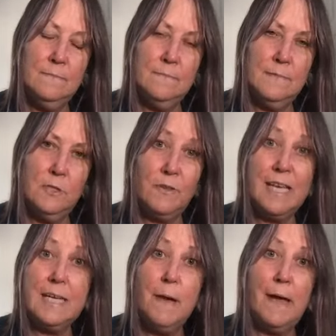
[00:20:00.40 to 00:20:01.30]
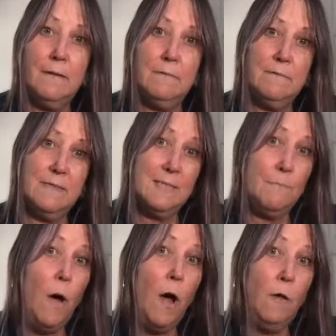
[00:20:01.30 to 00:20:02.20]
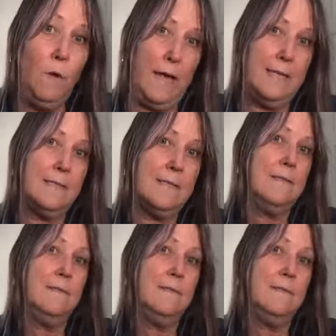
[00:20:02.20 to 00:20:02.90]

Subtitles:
So think about small ways